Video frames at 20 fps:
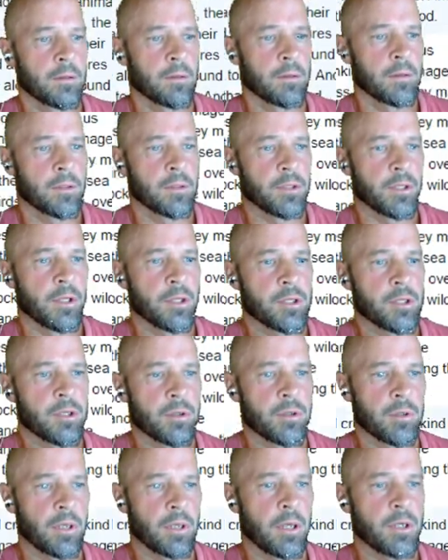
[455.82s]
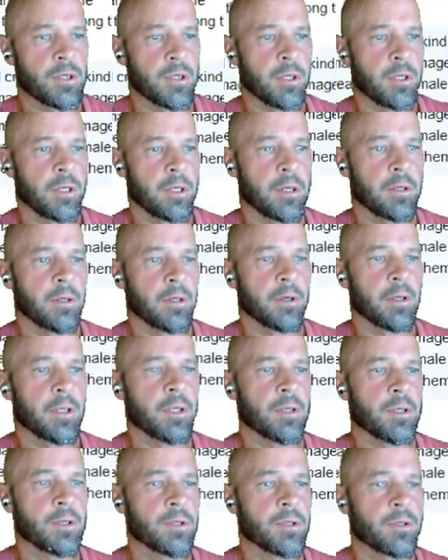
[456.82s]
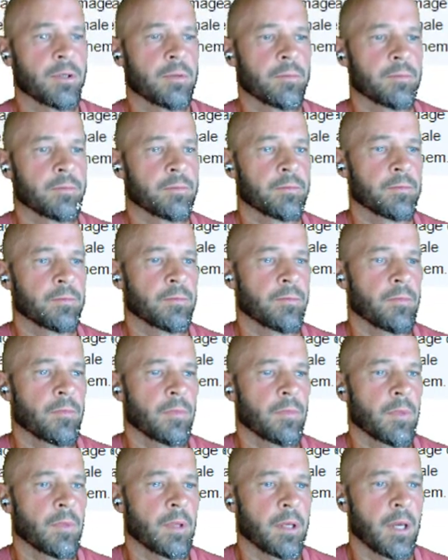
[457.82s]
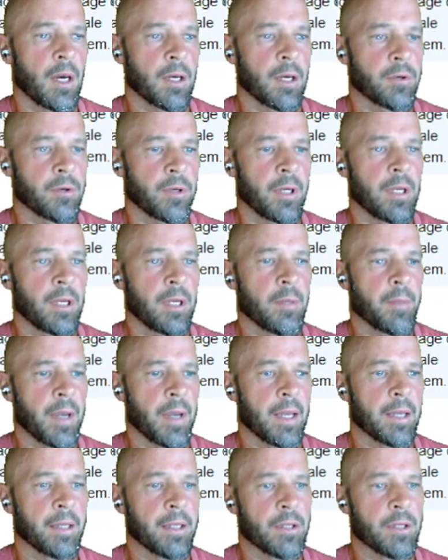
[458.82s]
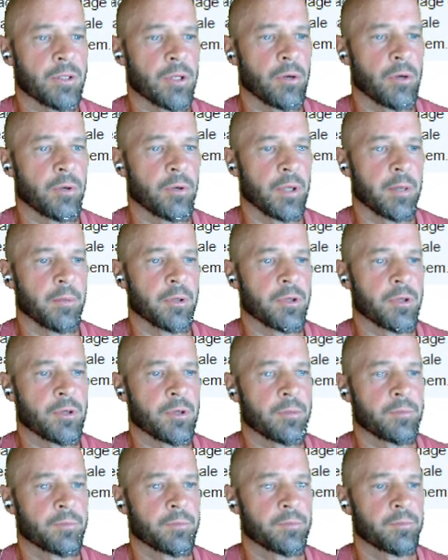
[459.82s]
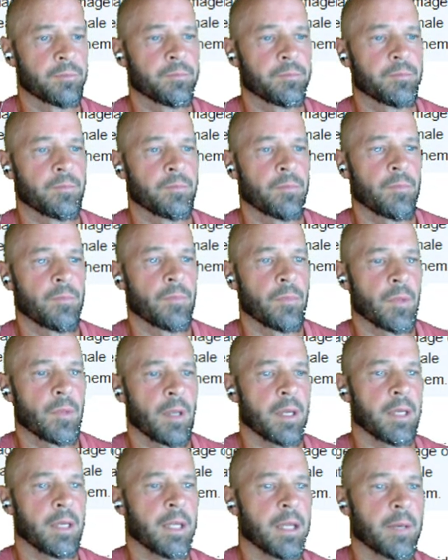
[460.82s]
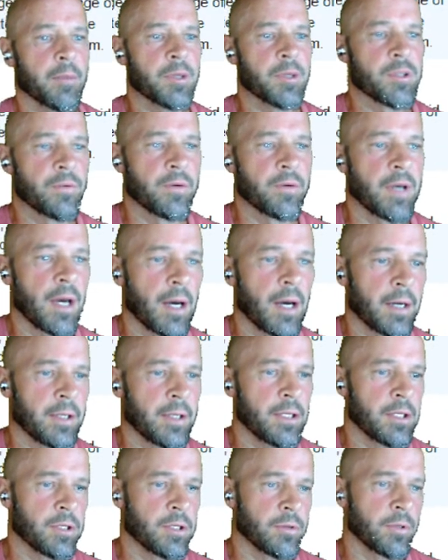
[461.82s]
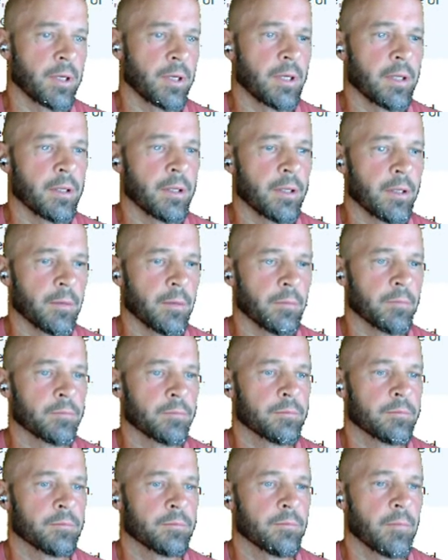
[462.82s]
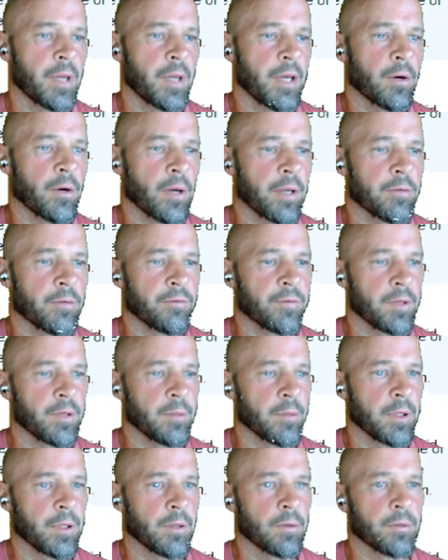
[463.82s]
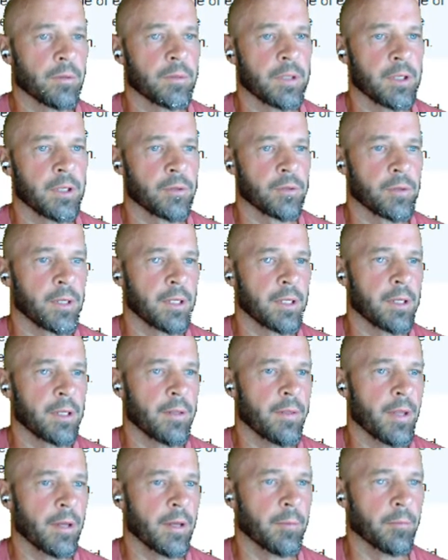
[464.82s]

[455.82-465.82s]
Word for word: So this creation here is God created man in his own image. In the image of God, he created him, male and female. He created them.